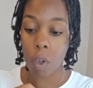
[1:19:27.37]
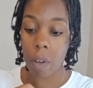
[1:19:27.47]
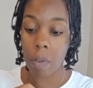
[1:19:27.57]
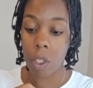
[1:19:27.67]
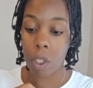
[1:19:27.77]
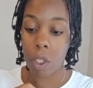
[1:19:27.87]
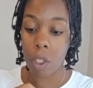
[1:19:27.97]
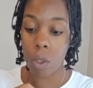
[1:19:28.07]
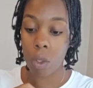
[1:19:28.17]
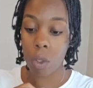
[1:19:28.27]
Now of
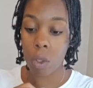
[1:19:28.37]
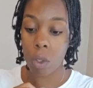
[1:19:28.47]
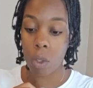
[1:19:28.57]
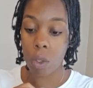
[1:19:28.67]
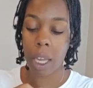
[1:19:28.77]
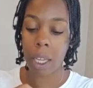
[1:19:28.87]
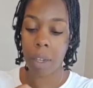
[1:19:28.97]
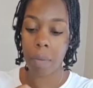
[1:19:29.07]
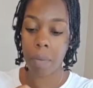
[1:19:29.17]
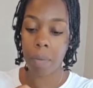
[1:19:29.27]
the Jews was at
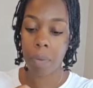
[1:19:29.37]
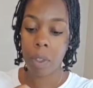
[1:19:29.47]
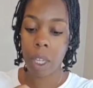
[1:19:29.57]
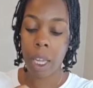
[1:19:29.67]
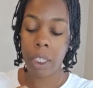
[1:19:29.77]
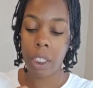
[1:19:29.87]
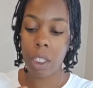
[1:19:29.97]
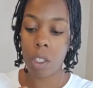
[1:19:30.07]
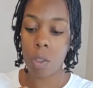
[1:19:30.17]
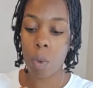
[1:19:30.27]
hand, and
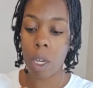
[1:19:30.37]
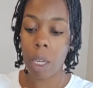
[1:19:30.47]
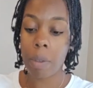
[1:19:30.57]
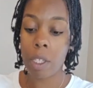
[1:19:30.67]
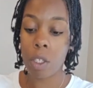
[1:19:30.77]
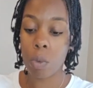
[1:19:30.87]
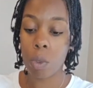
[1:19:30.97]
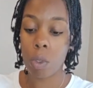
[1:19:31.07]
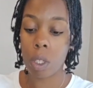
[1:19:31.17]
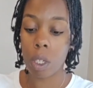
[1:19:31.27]
Jesus went up to
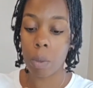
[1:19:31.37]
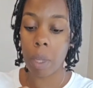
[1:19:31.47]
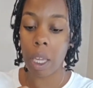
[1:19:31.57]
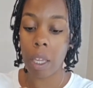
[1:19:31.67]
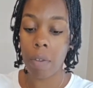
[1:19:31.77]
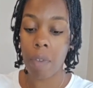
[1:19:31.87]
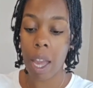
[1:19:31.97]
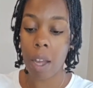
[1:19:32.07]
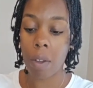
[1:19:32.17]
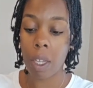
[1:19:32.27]
Jerusalem,
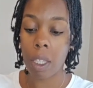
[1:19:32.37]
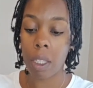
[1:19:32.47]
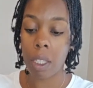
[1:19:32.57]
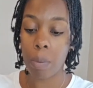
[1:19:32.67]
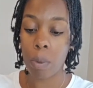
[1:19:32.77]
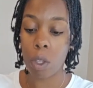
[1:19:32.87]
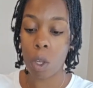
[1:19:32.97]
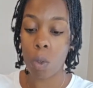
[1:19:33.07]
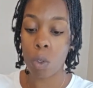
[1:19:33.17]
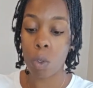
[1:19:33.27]
and
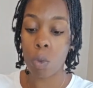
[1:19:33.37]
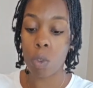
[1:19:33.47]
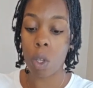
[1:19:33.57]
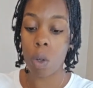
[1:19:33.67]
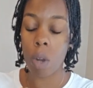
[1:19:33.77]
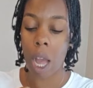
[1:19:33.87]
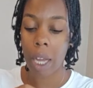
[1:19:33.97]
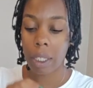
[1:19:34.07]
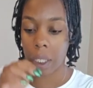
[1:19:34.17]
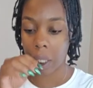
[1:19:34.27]
he found in the
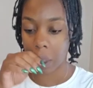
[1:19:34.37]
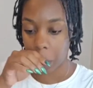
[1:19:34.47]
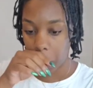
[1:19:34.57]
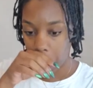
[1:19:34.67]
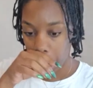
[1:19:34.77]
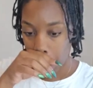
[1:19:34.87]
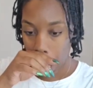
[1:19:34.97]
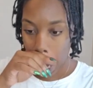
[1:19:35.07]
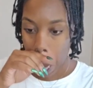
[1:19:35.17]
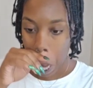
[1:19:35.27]
temple sold oxen
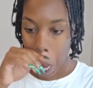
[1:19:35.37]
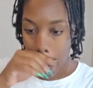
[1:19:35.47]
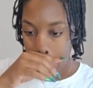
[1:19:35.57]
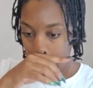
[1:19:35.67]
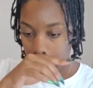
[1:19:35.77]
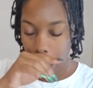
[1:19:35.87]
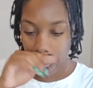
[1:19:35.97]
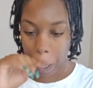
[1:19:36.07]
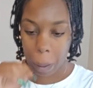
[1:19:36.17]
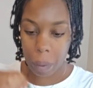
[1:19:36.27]
and sheep and
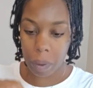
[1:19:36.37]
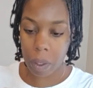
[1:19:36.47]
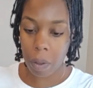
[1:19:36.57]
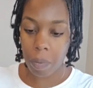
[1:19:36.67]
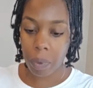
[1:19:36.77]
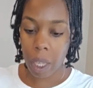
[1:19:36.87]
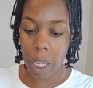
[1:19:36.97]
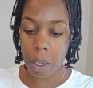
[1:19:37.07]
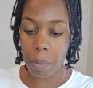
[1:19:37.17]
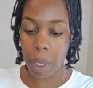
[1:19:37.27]
doves, and
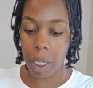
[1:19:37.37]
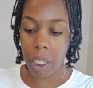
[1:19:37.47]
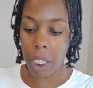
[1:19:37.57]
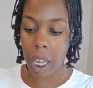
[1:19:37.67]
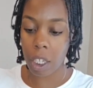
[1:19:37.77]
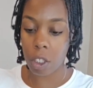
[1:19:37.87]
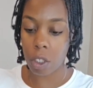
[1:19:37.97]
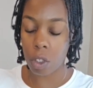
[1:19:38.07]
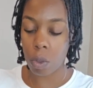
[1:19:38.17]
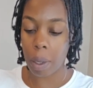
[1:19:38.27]
the money changers
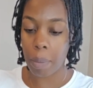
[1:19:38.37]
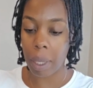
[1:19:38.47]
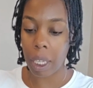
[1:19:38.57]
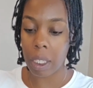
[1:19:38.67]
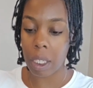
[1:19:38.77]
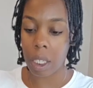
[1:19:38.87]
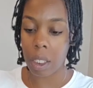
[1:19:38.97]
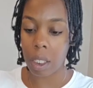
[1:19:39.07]
doing business.